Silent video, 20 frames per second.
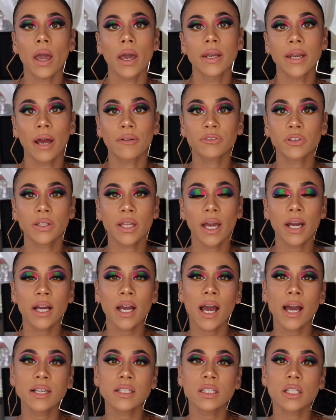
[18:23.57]
And after that,
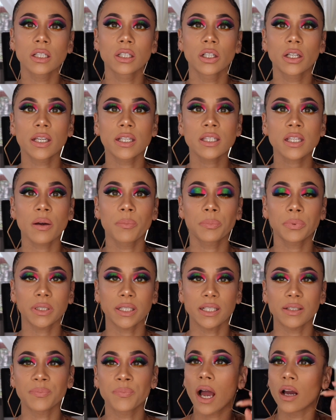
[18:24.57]
guys, the look is
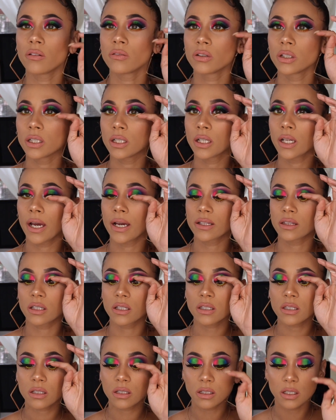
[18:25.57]
complete. I really like
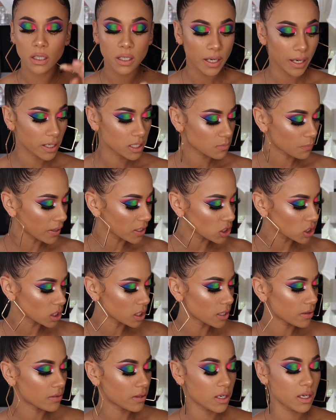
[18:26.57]
this look,
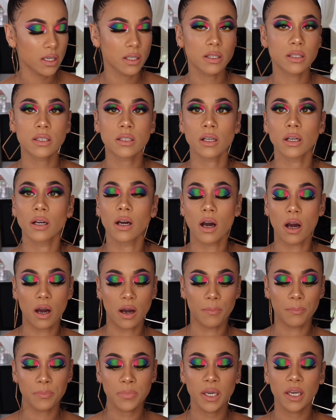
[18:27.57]
especially these
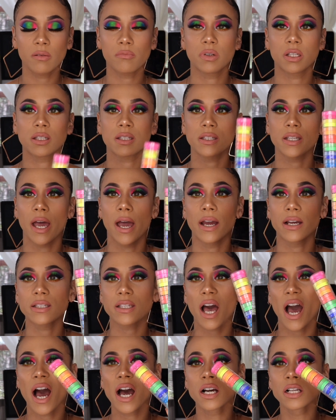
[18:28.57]
pigment stacks.
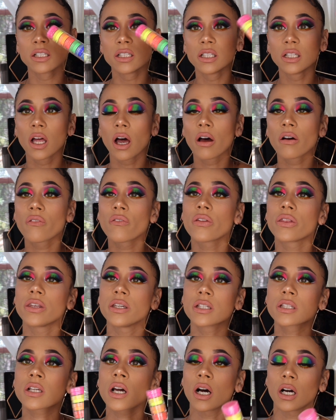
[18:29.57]
I love
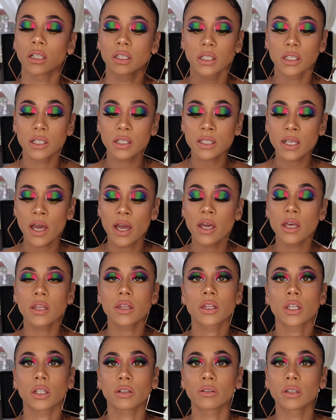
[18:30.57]
these colors.
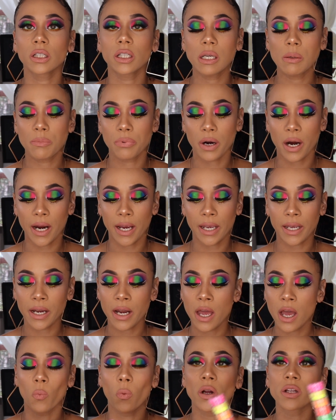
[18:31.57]
They're really
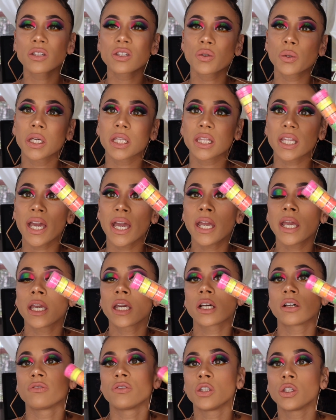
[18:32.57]
bright. Once you get the
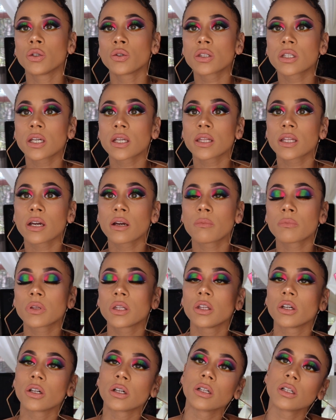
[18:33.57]
hang of using them,
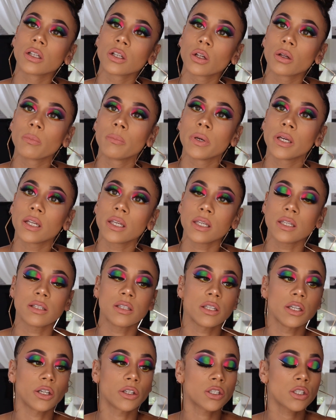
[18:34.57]
they're a little bit
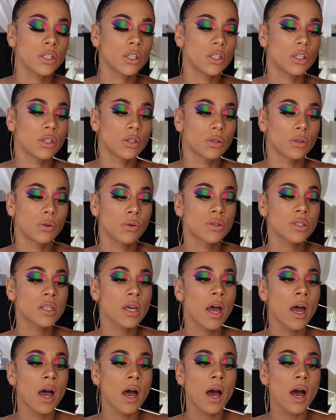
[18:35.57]
easier to use.